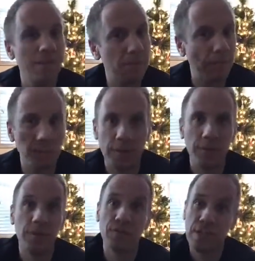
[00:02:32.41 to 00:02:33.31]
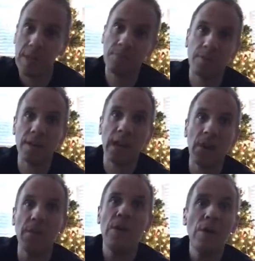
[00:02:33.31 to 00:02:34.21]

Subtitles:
Sometimes you can just sign up for an account